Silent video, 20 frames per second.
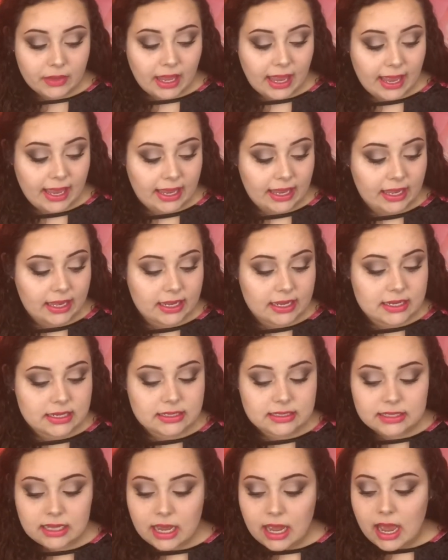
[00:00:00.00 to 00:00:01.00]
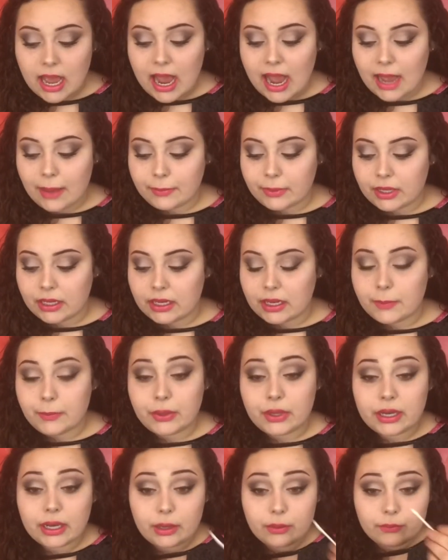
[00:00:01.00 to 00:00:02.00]
and I'm gonna
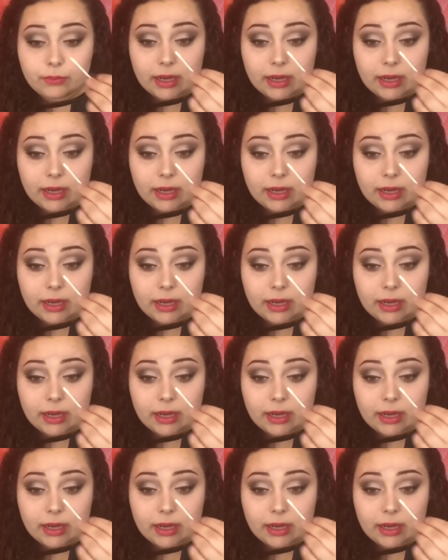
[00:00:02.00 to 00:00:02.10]
put it